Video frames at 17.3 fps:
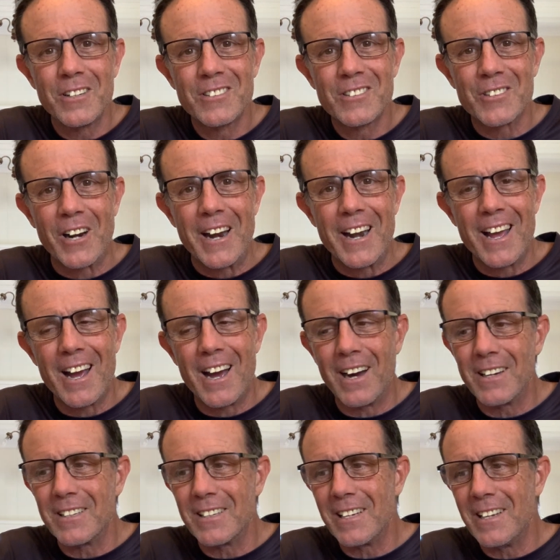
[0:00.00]
straight
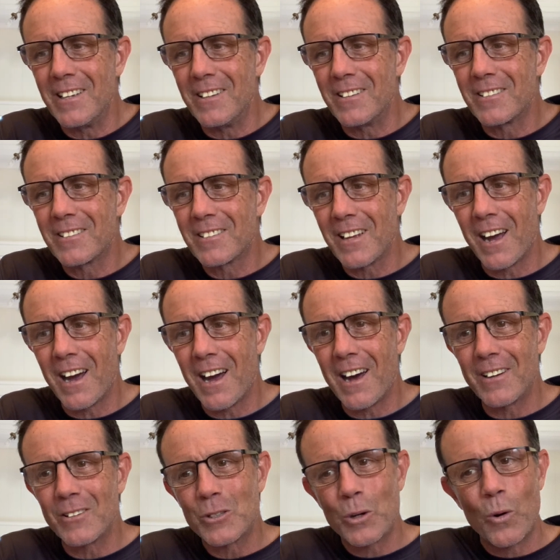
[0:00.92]
out is
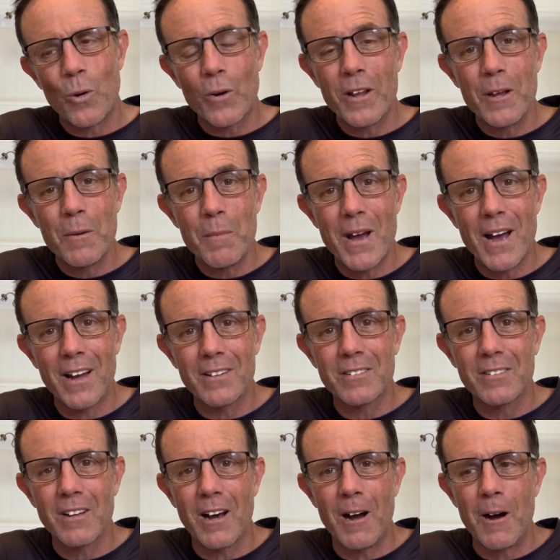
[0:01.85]
start talking about
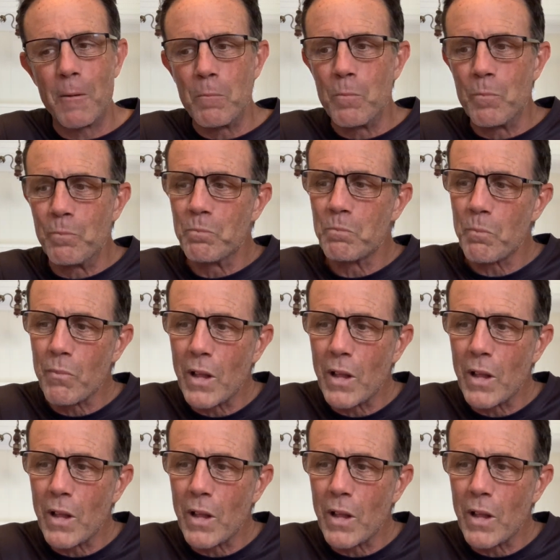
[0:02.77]
some